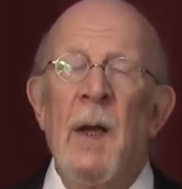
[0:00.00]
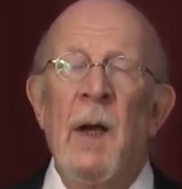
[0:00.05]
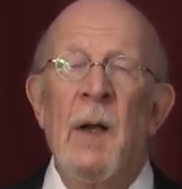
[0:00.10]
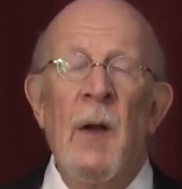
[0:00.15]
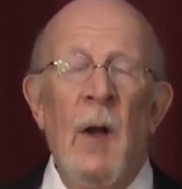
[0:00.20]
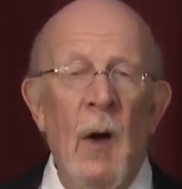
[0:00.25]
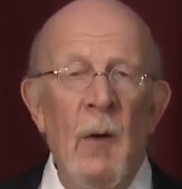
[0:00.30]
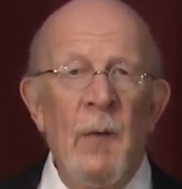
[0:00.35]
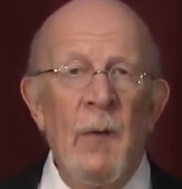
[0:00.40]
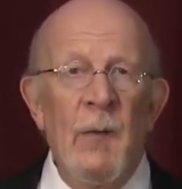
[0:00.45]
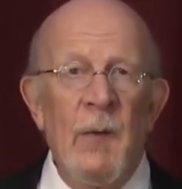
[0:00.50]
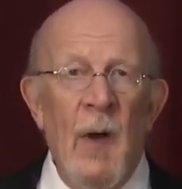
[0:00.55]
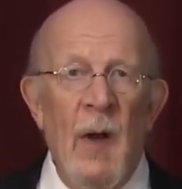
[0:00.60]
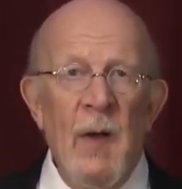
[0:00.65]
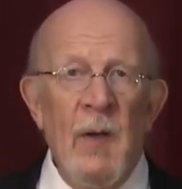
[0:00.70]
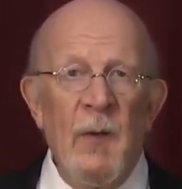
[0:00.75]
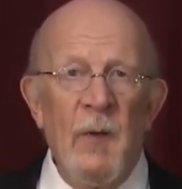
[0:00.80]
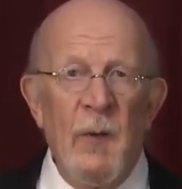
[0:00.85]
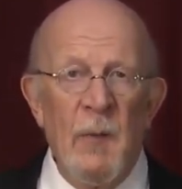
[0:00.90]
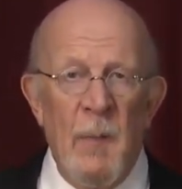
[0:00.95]
An
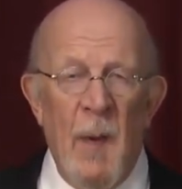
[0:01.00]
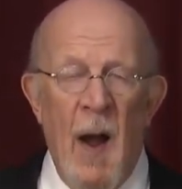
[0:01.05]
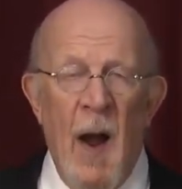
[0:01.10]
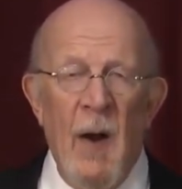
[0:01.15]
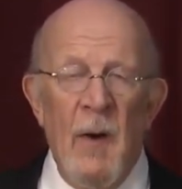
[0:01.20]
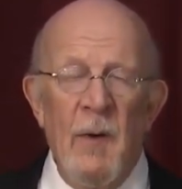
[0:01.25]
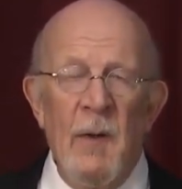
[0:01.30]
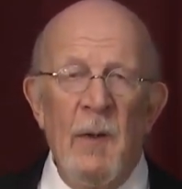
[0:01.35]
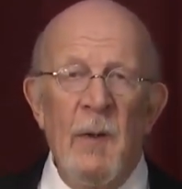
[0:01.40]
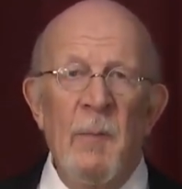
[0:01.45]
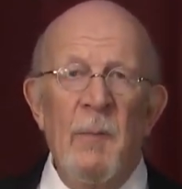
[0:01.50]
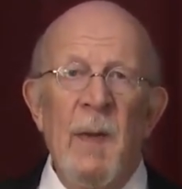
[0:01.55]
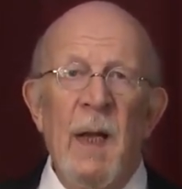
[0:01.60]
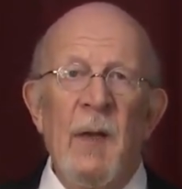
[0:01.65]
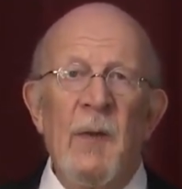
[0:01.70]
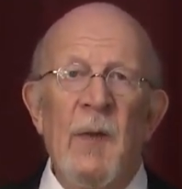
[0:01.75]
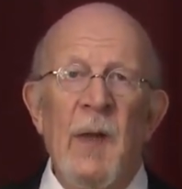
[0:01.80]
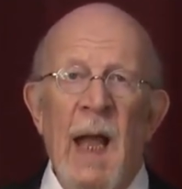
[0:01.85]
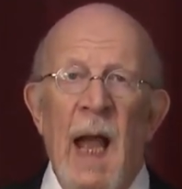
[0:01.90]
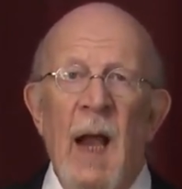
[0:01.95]
oversized spiral
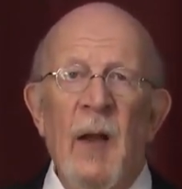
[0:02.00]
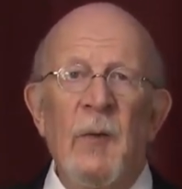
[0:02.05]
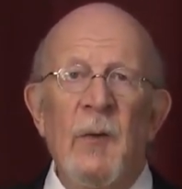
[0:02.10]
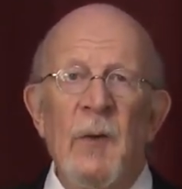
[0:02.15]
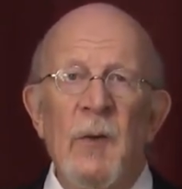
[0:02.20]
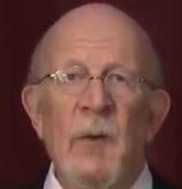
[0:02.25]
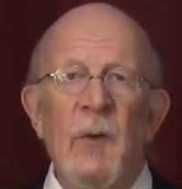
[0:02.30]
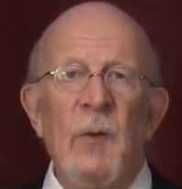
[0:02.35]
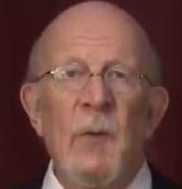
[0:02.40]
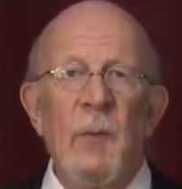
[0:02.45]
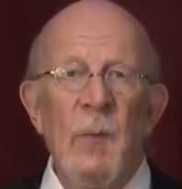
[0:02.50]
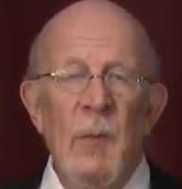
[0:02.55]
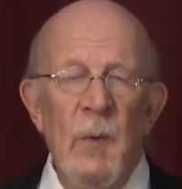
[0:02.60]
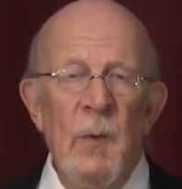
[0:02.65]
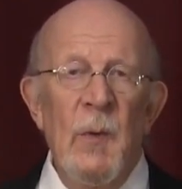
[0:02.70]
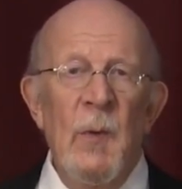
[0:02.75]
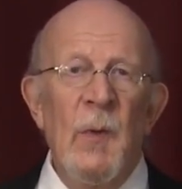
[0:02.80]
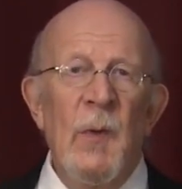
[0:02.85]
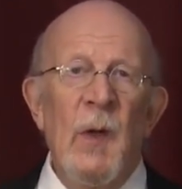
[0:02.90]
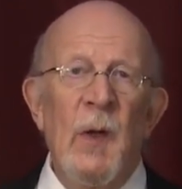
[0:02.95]
makes the action
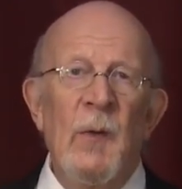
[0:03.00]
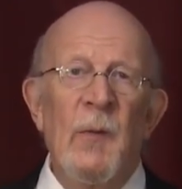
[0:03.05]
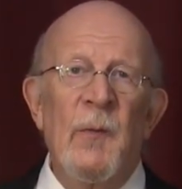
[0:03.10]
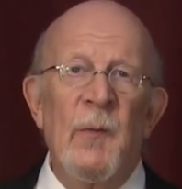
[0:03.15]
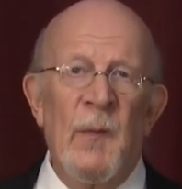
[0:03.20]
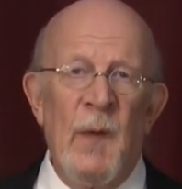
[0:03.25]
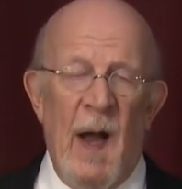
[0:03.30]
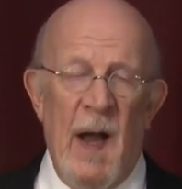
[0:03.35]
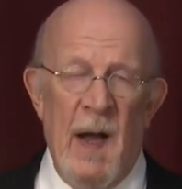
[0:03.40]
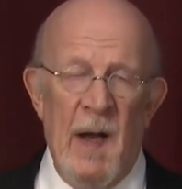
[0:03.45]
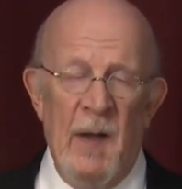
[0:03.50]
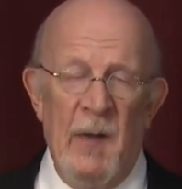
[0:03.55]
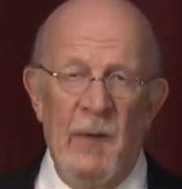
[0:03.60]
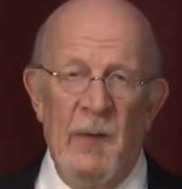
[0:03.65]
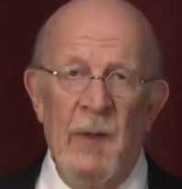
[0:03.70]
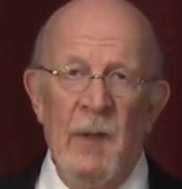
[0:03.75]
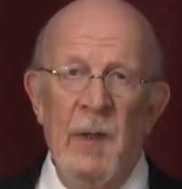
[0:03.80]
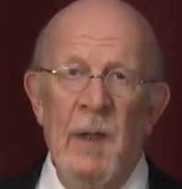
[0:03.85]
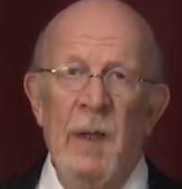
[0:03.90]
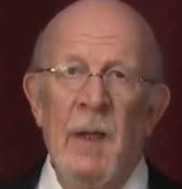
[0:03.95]
smooth and
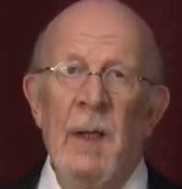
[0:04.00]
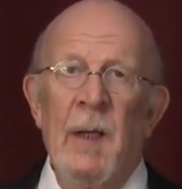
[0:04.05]
fast